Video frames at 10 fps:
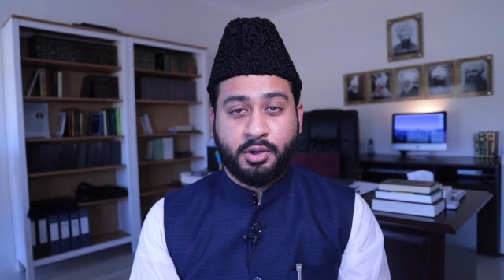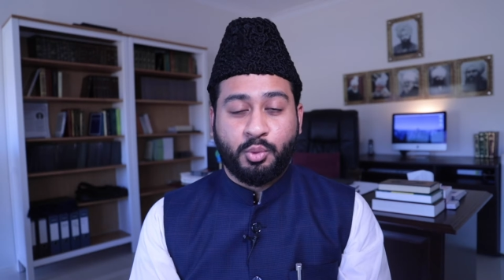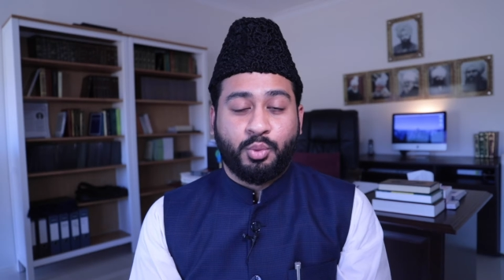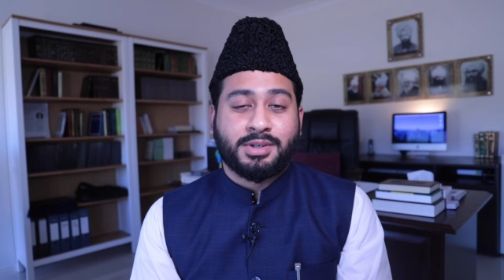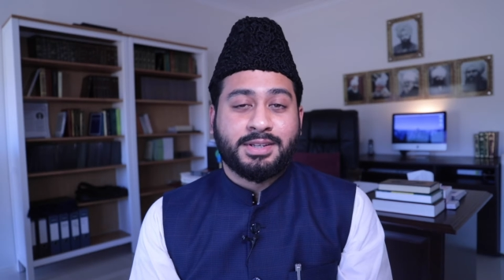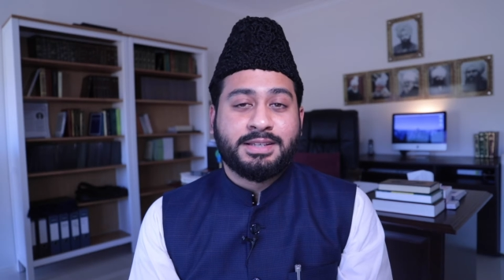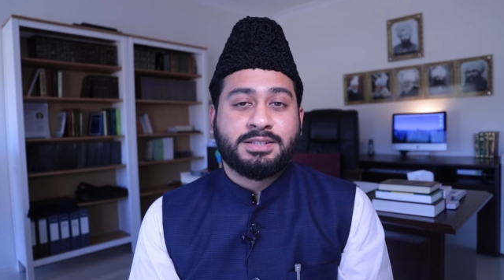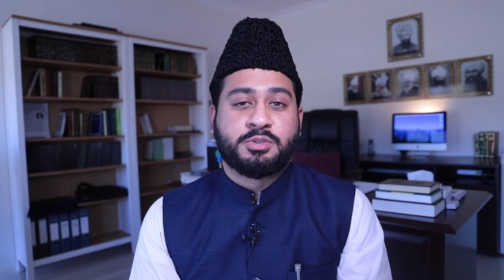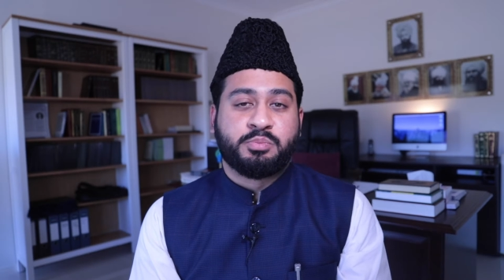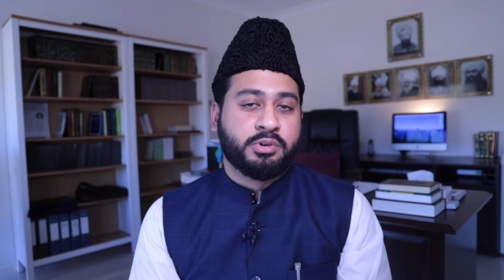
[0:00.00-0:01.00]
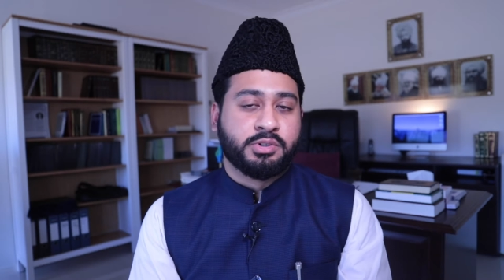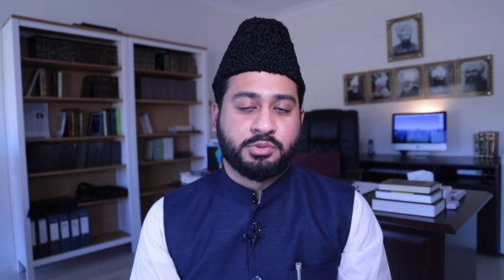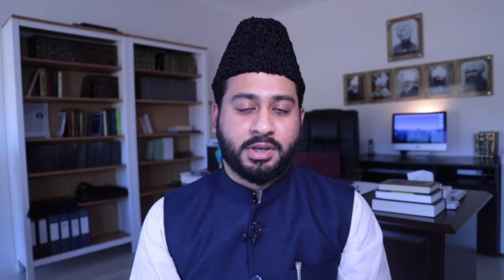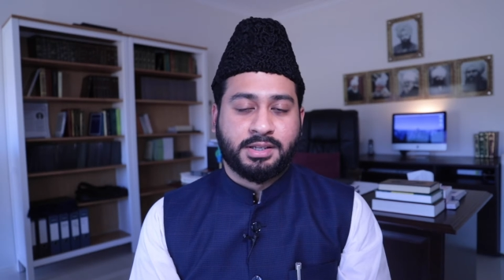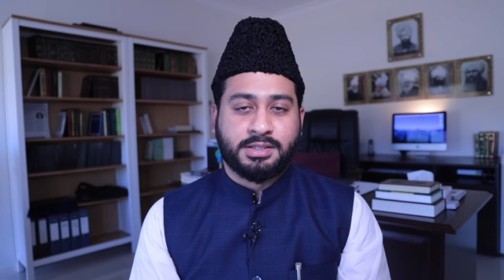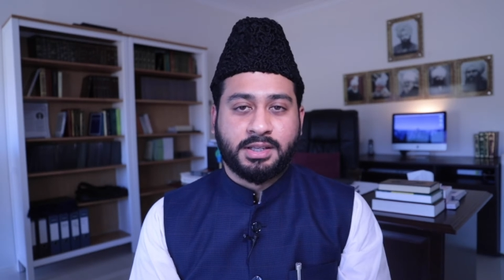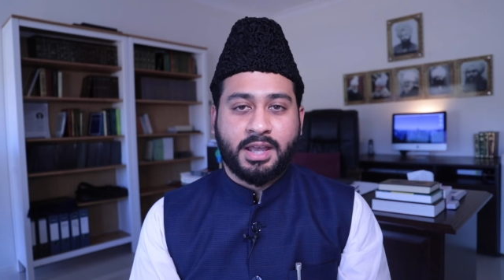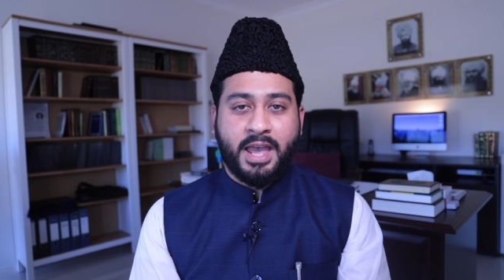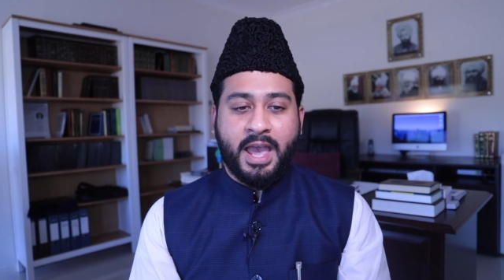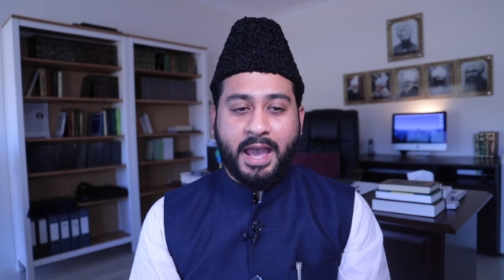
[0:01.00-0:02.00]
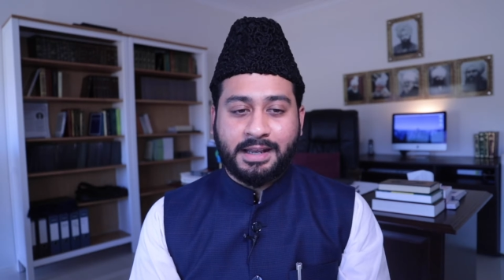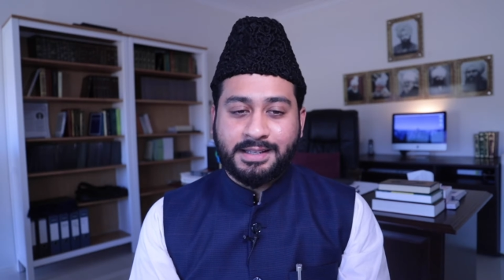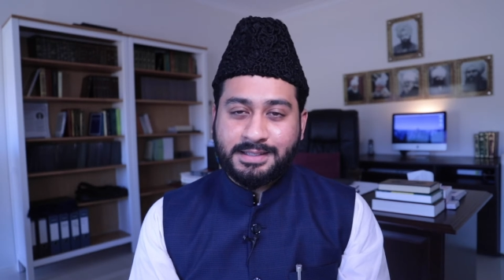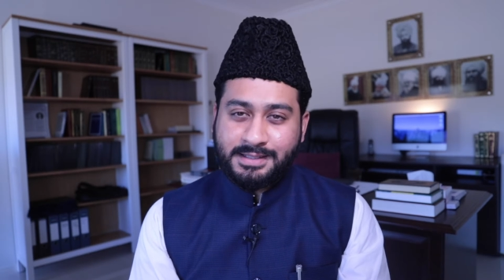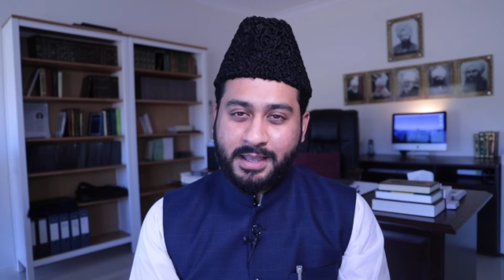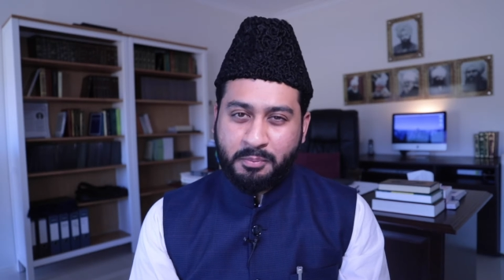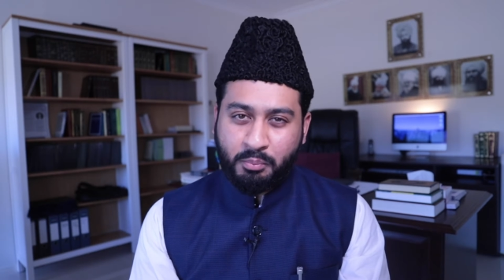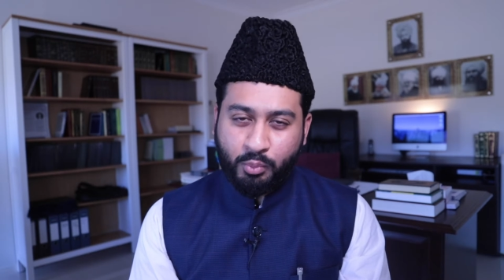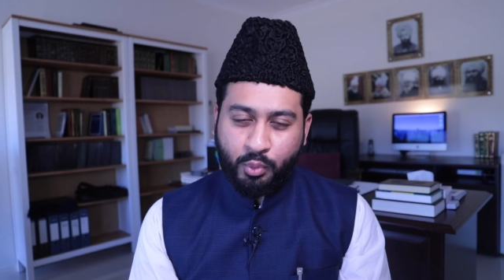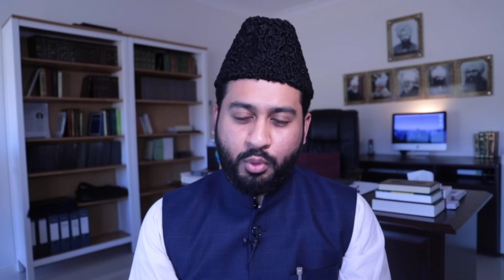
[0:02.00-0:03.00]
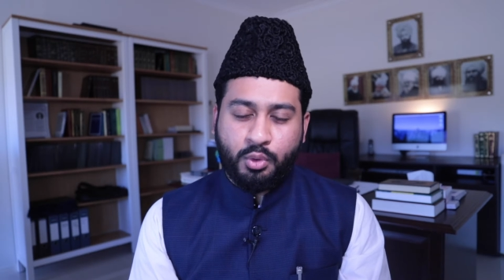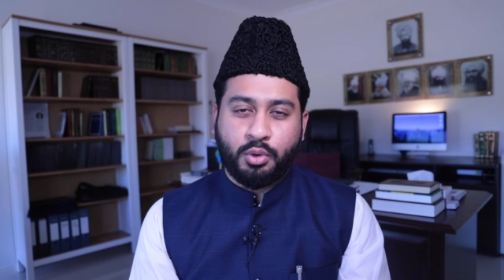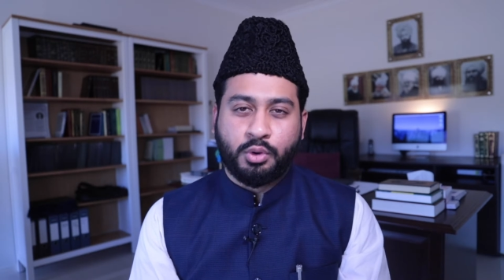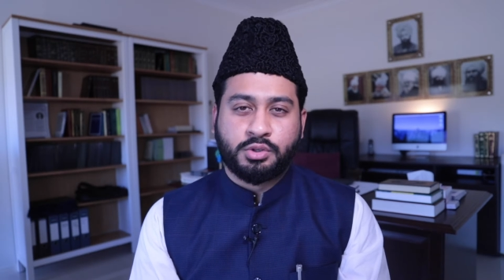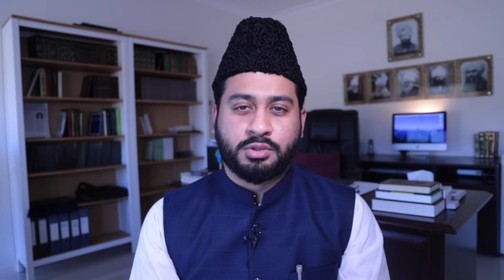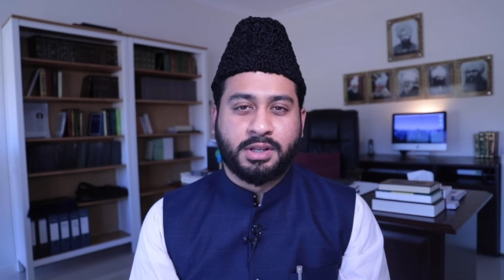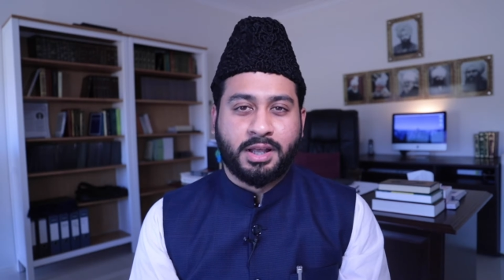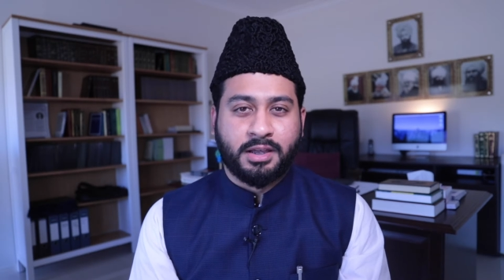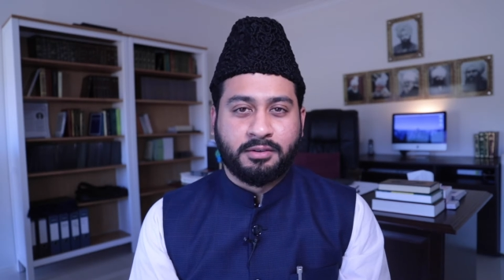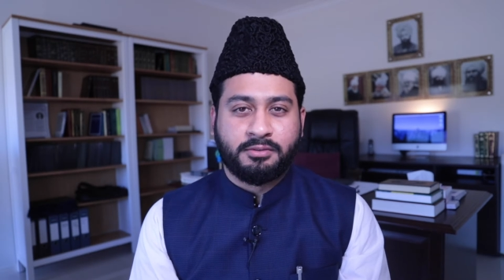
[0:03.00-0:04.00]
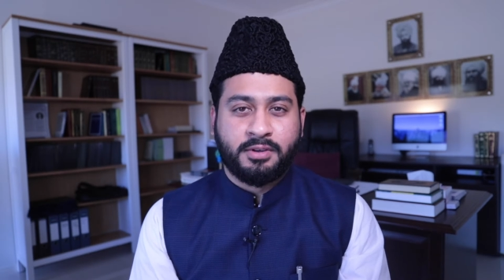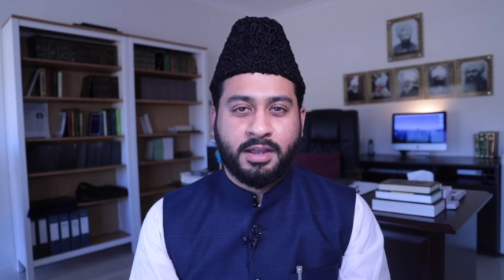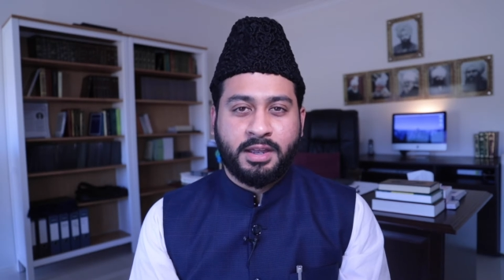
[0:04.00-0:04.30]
What is spirituality? And is there more to life